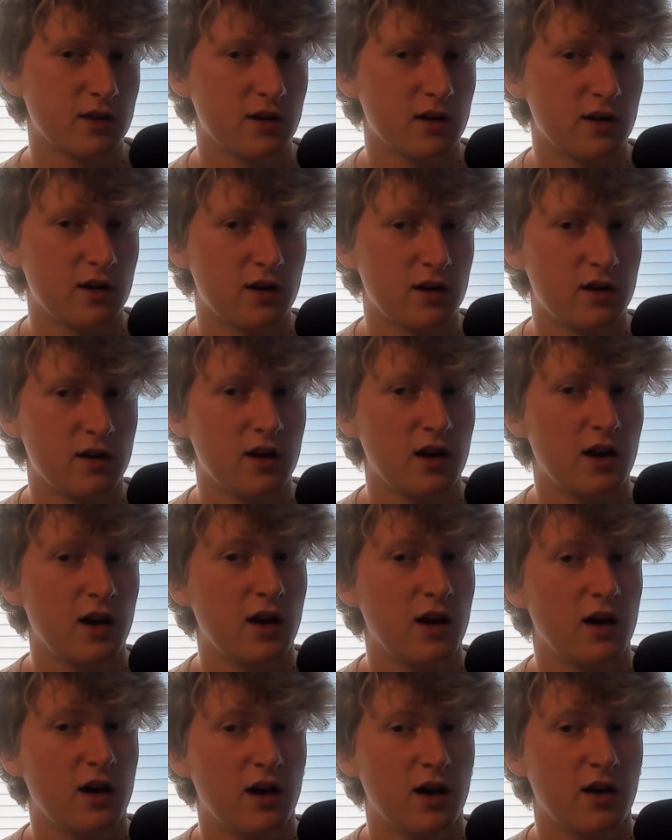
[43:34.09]

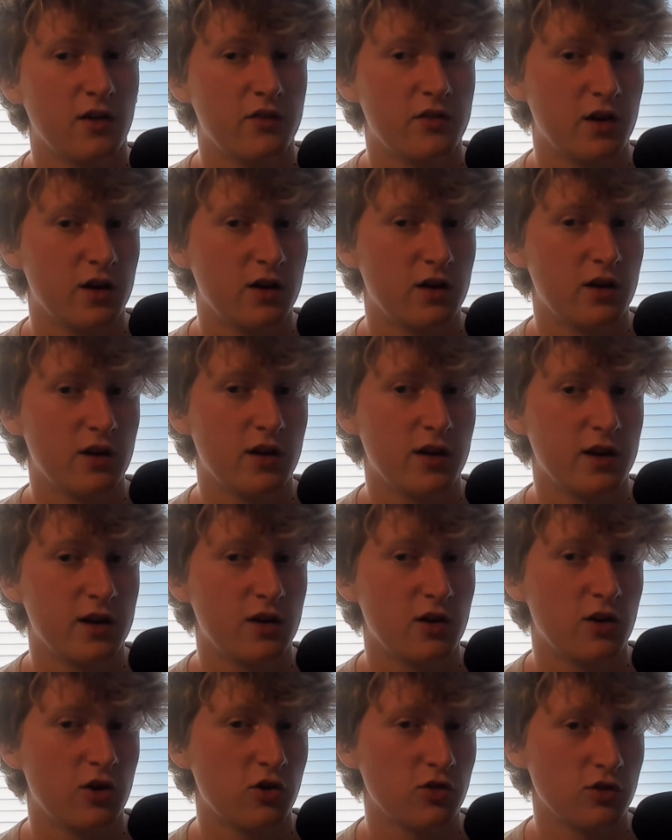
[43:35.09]
I've done it
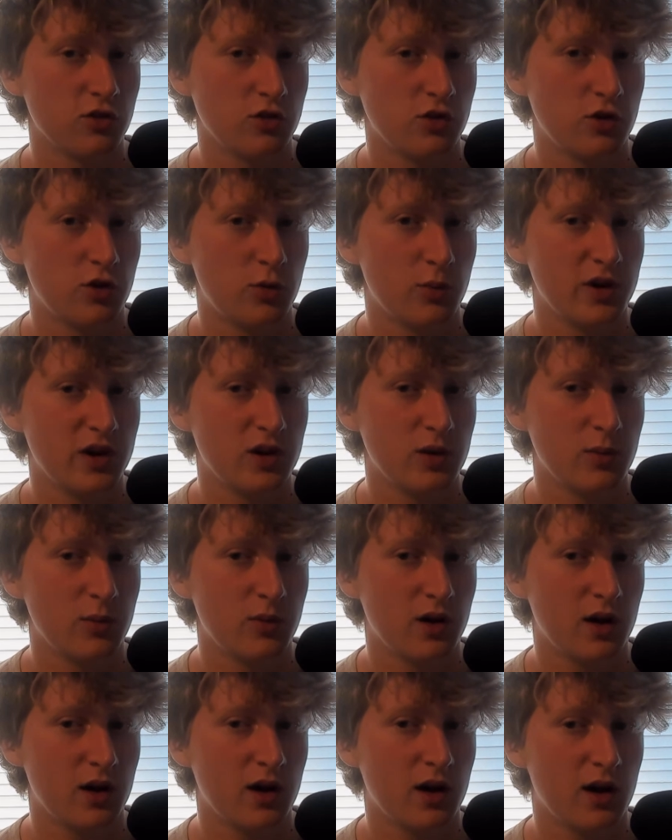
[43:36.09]
a little bit,
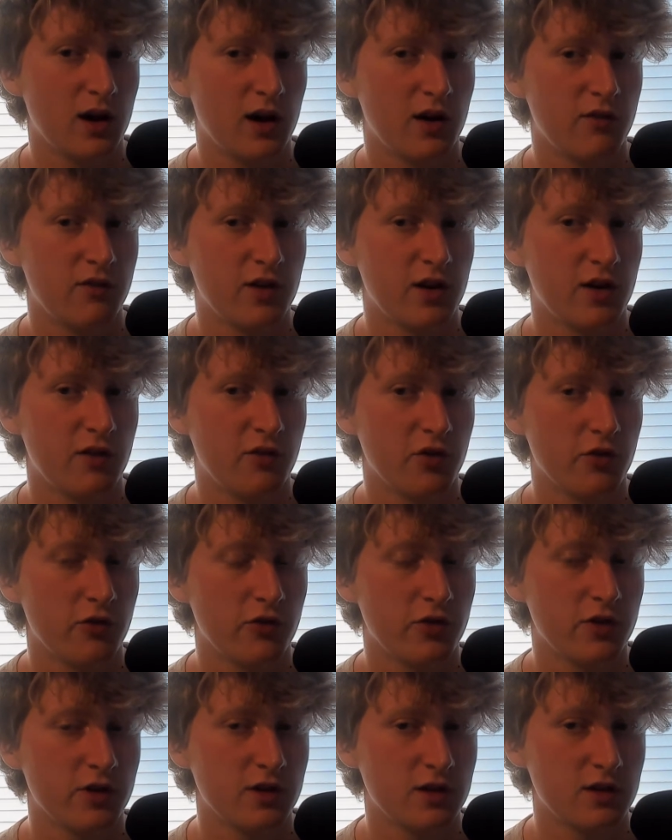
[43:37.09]
but I've never
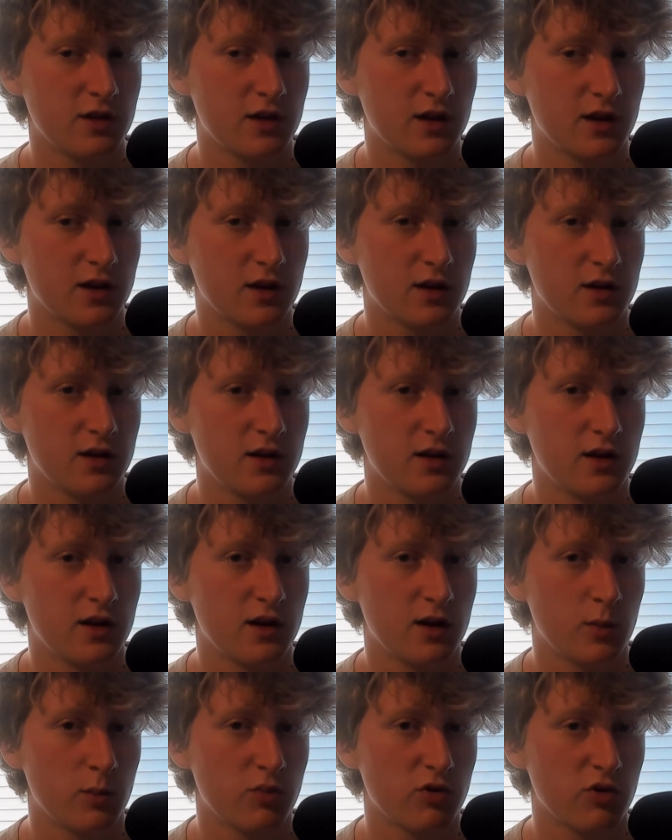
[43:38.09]
really like done
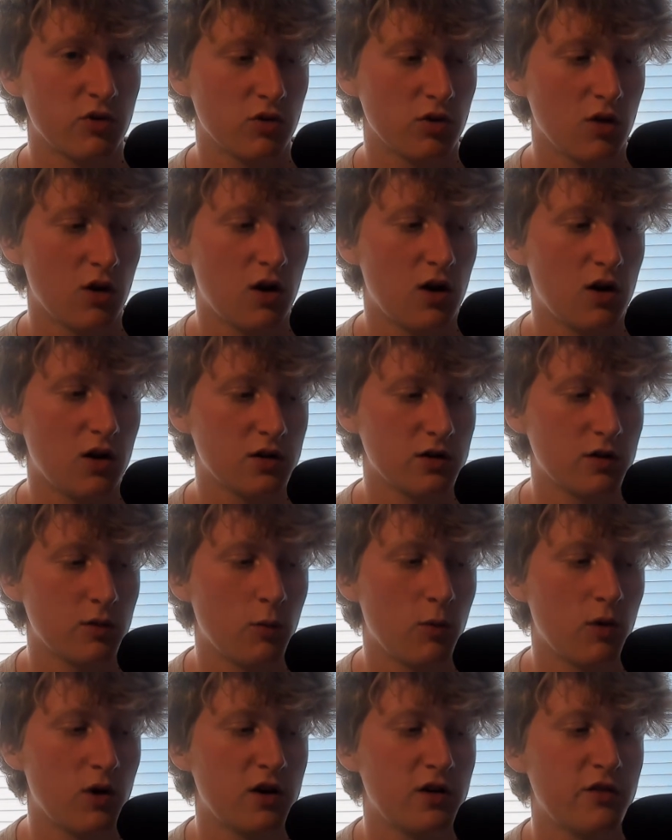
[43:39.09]
a prolonged
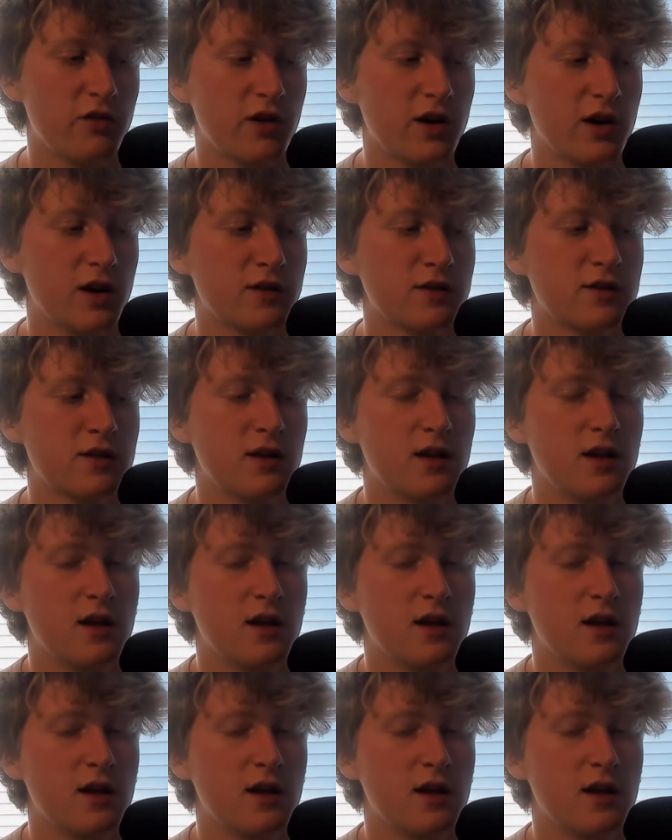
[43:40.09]
water fast.